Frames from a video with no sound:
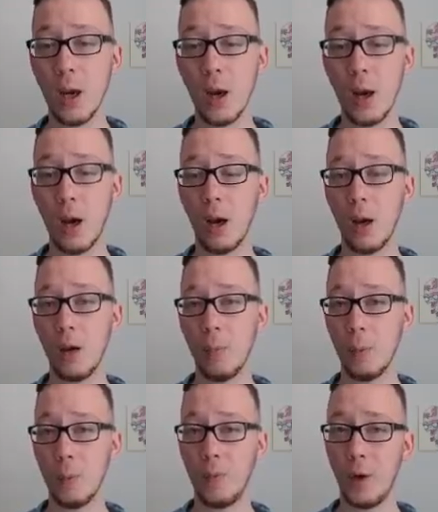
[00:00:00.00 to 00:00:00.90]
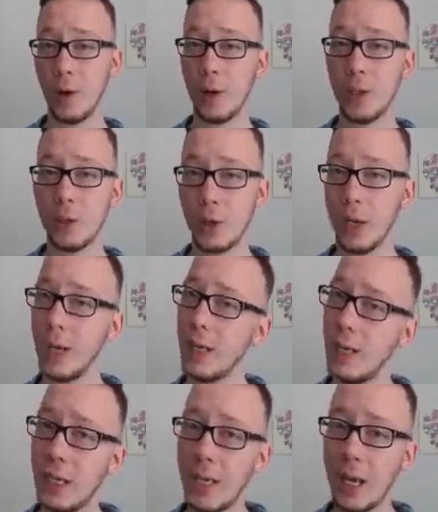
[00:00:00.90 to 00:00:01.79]
variants are in
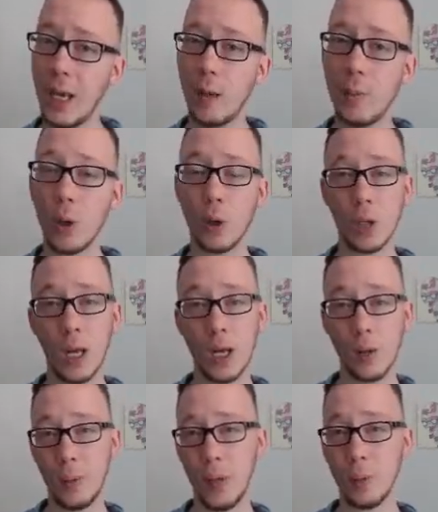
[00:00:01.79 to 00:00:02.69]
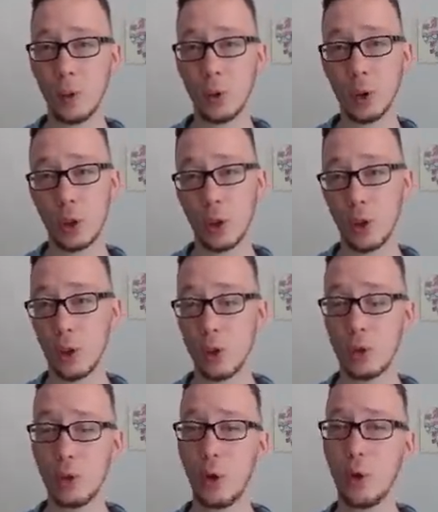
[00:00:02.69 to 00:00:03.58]
the game, or a lot of people just going to
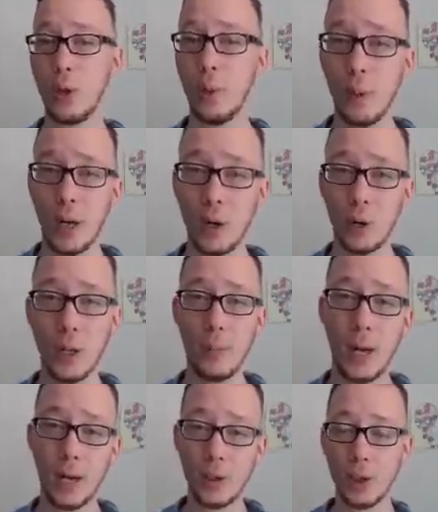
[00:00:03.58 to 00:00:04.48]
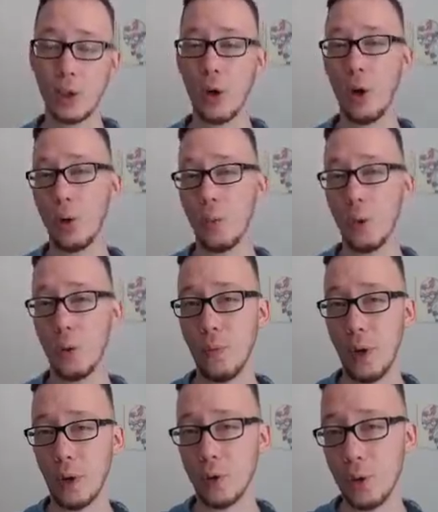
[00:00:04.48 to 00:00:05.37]
slowly migrate back to Garden
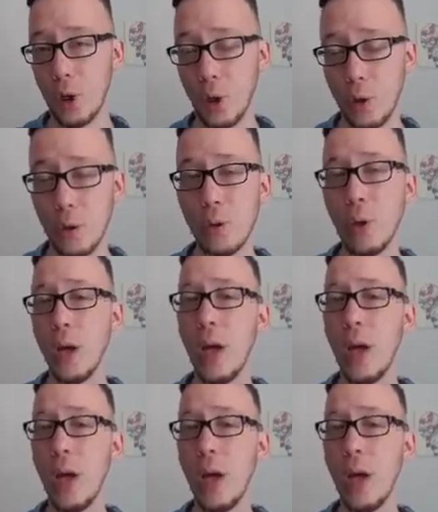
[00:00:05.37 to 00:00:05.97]
Warfare 2.